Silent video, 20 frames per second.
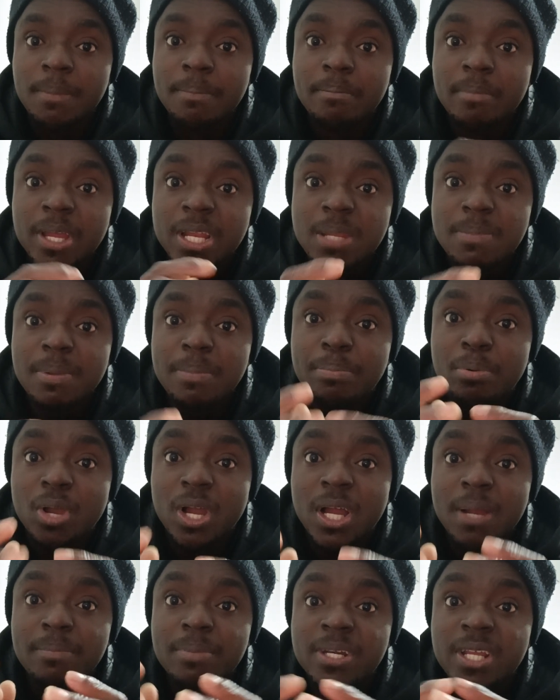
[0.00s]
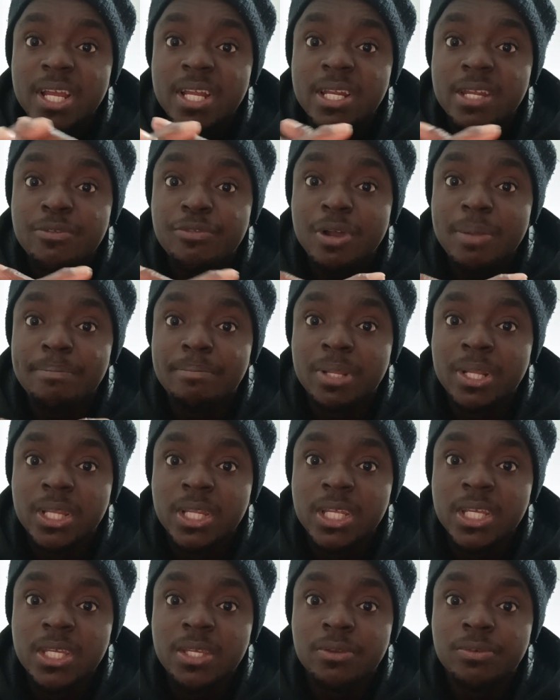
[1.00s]
Many people up there never
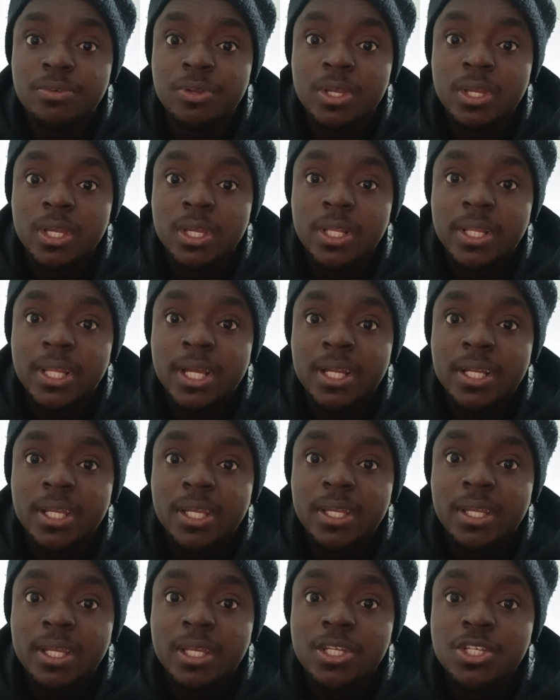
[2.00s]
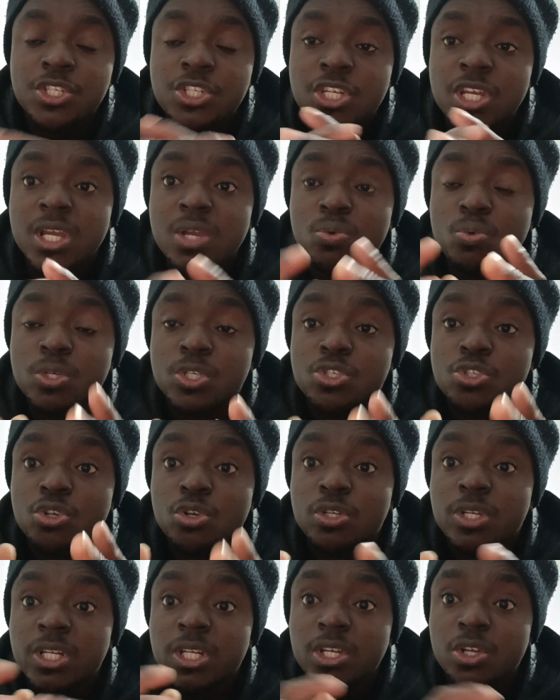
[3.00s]
believe that a day will
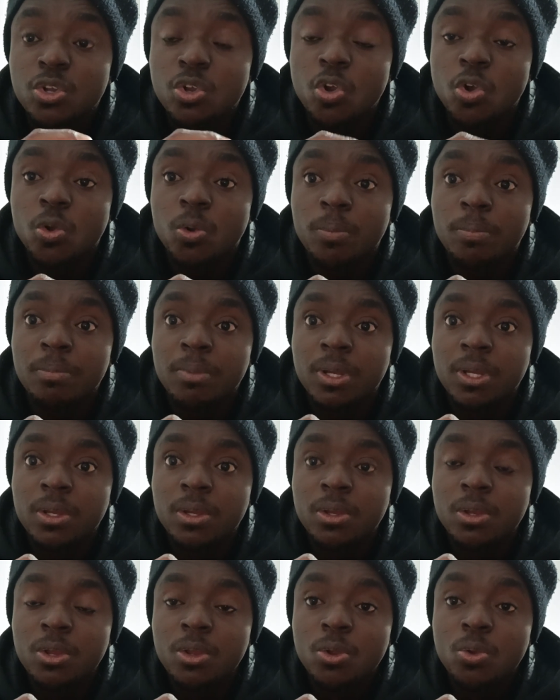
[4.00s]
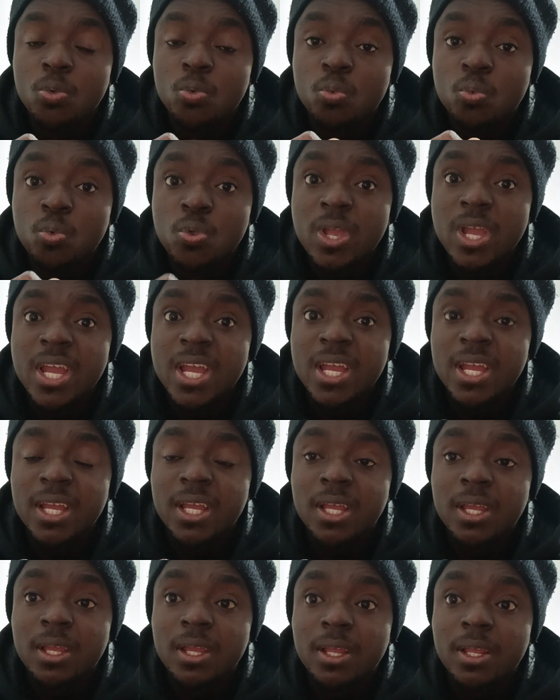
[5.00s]
suddenly come where
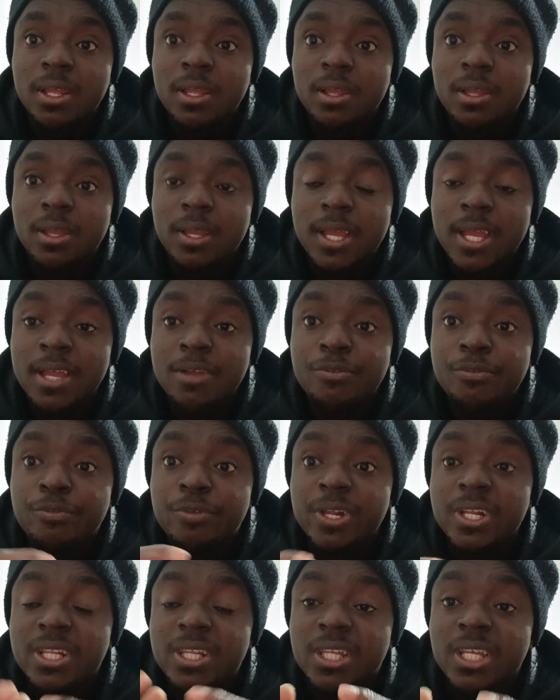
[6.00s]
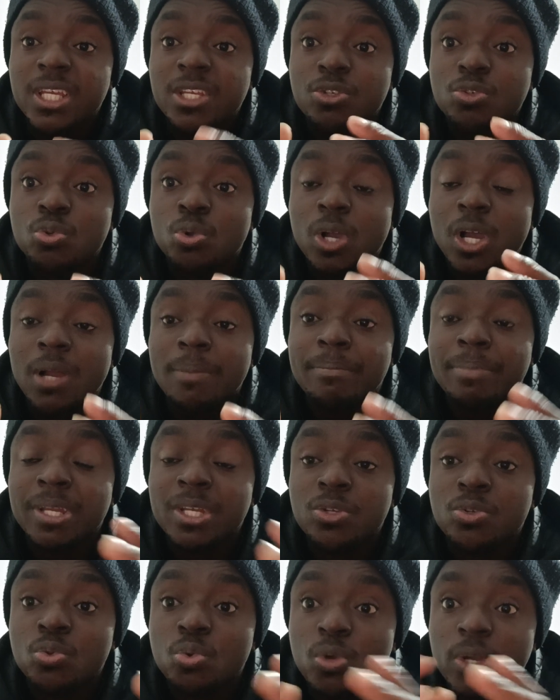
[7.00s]
everything you have
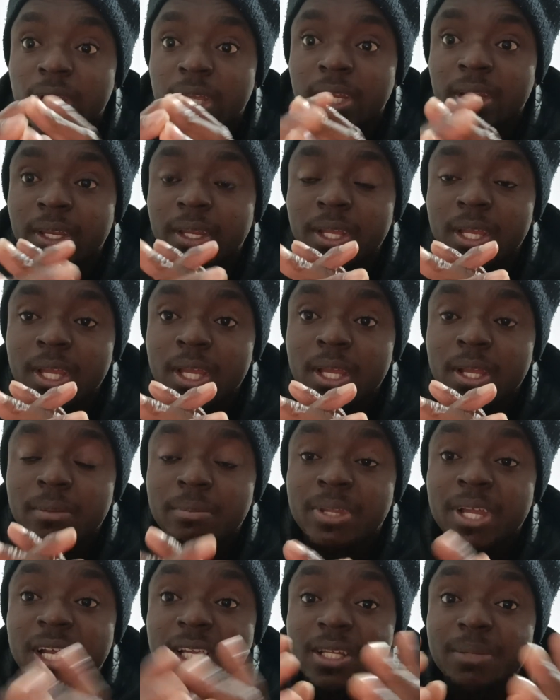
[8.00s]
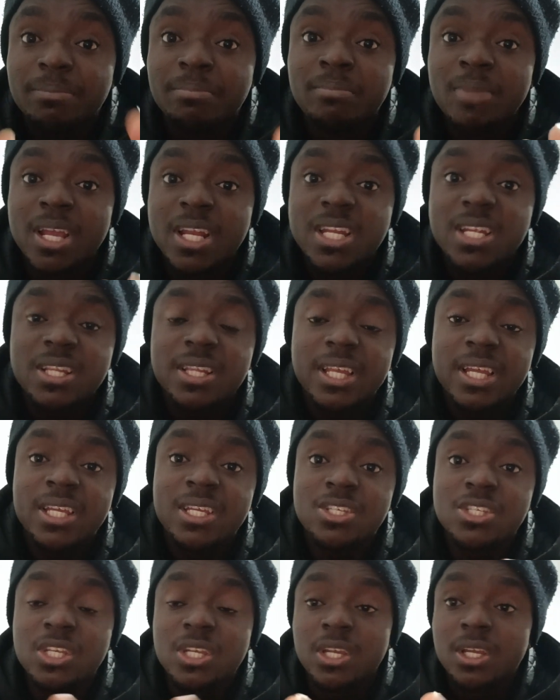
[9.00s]
been doing, that many
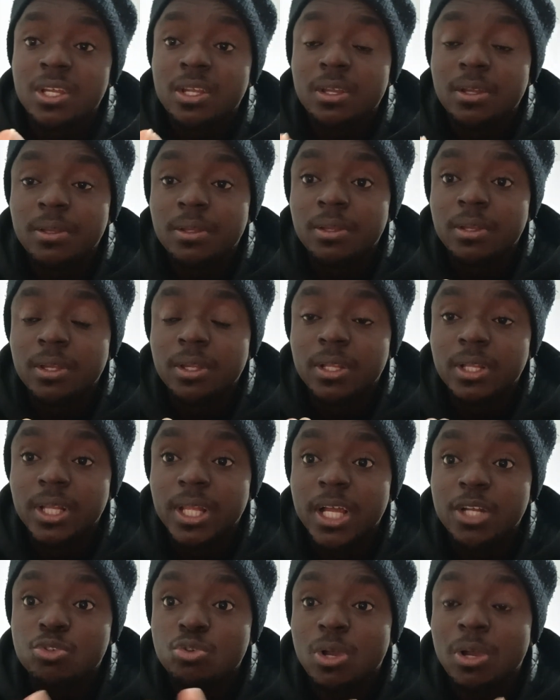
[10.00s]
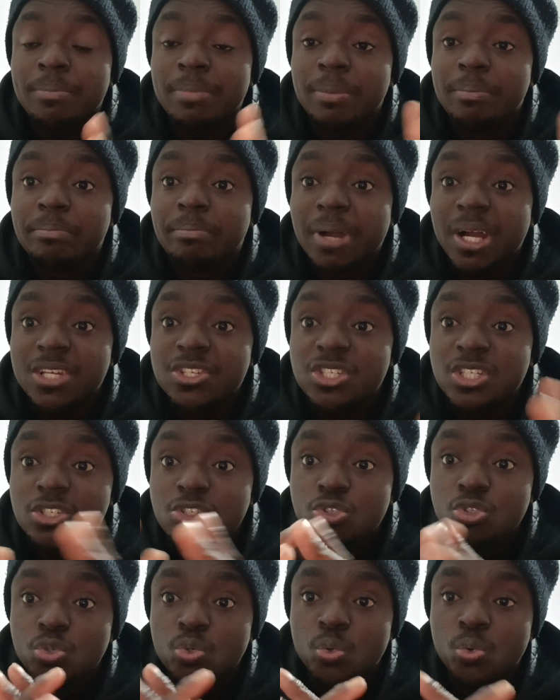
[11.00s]
things that you have been
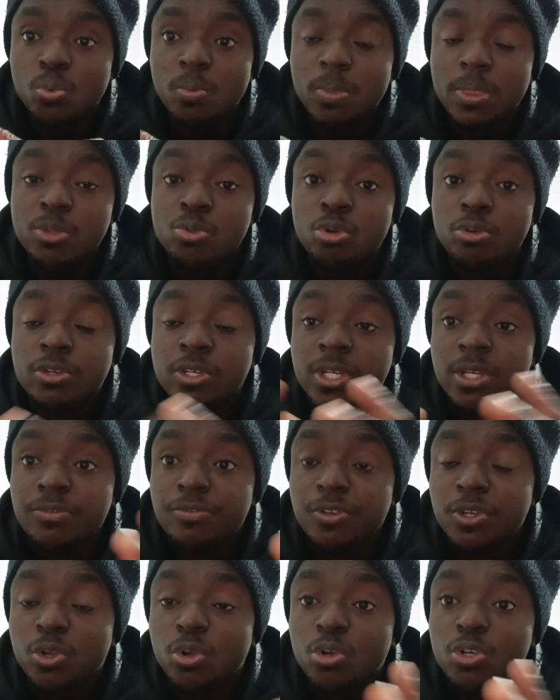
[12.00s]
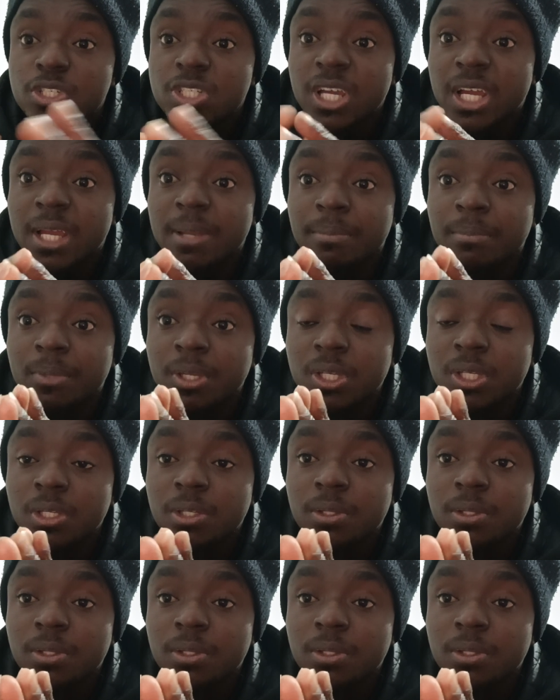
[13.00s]
passing through, your difficult time,